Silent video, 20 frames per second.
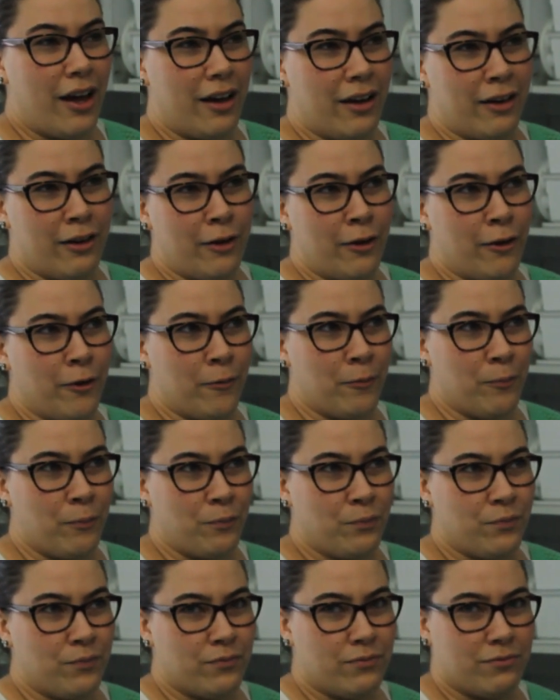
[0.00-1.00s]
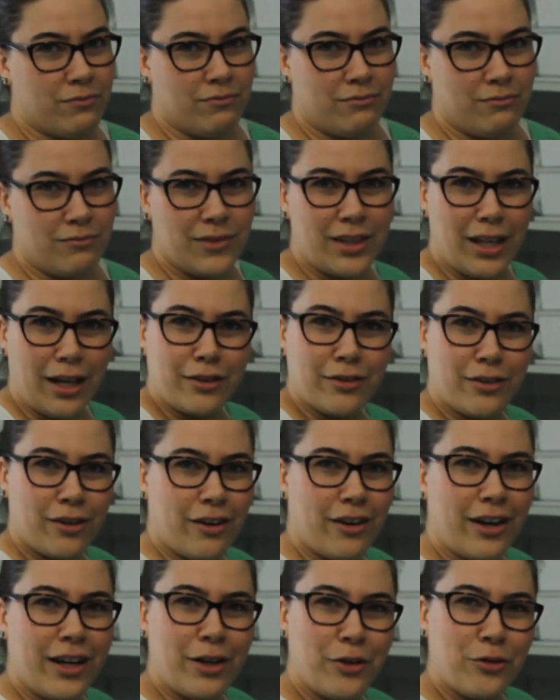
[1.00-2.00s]
that
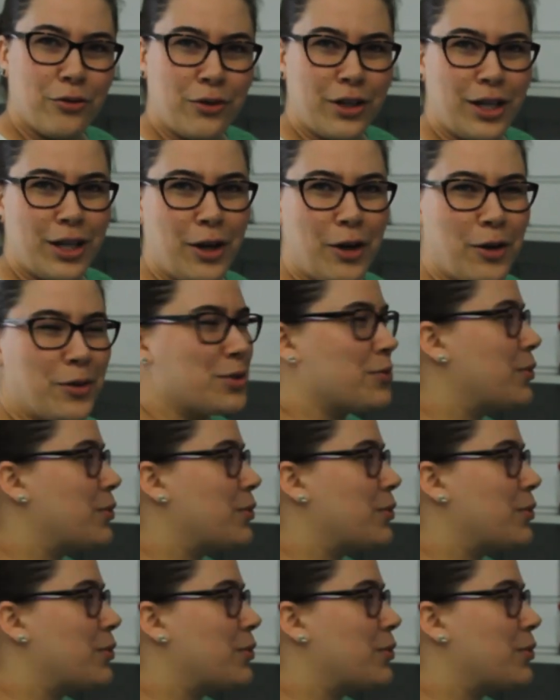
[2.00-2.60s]
kind of video as